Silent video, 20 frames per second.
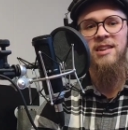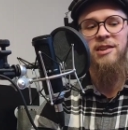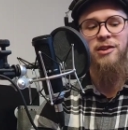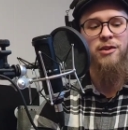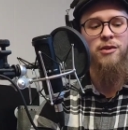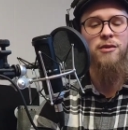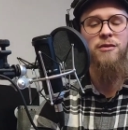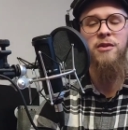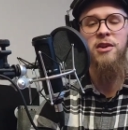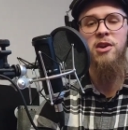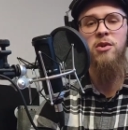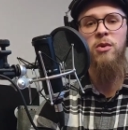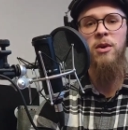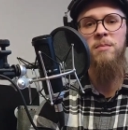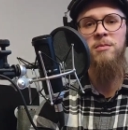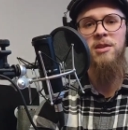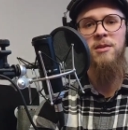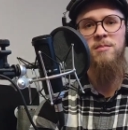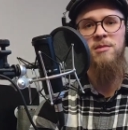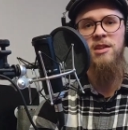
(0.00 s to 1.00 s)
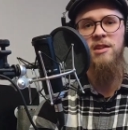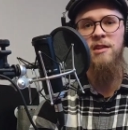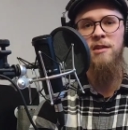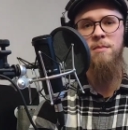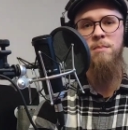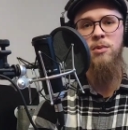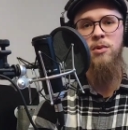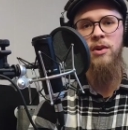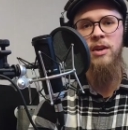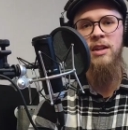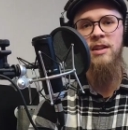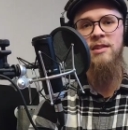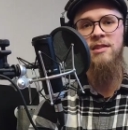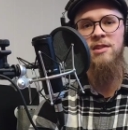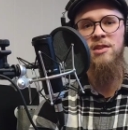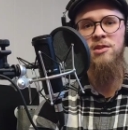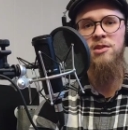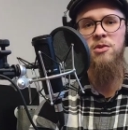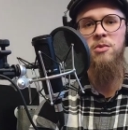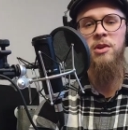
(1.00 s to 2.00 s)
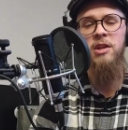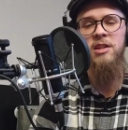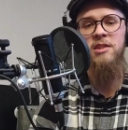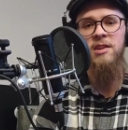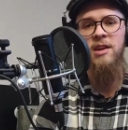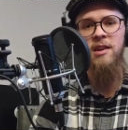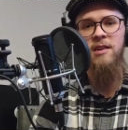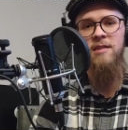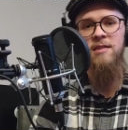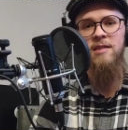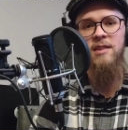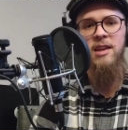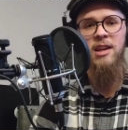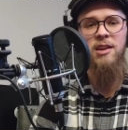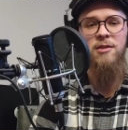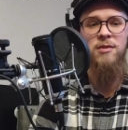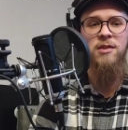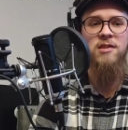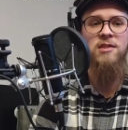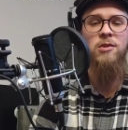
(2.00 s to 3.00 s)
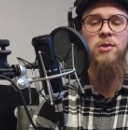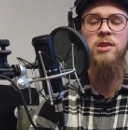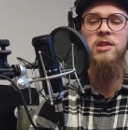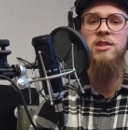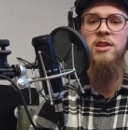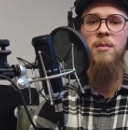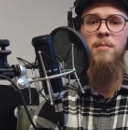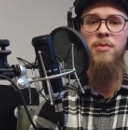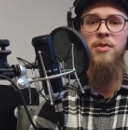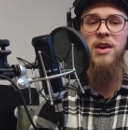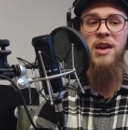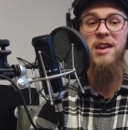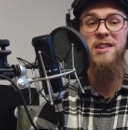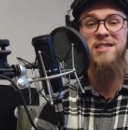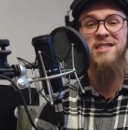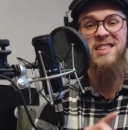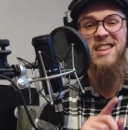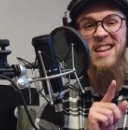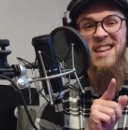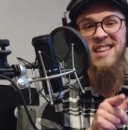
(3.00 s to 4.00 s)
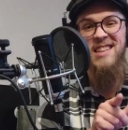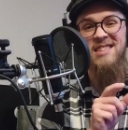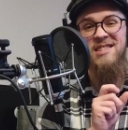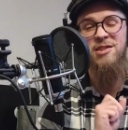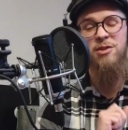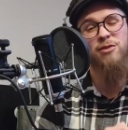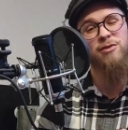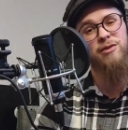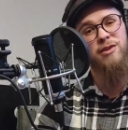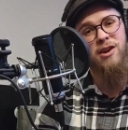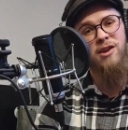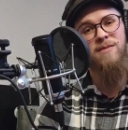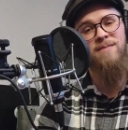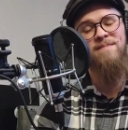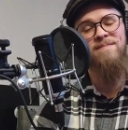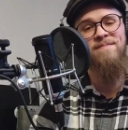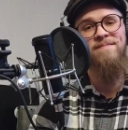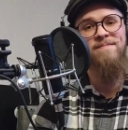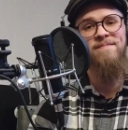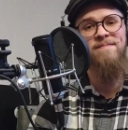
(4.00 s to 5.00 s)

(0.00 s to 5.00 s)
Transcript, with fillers: You've equipped him to this point to do what he does, and if he's doing dumb things, it's your fault.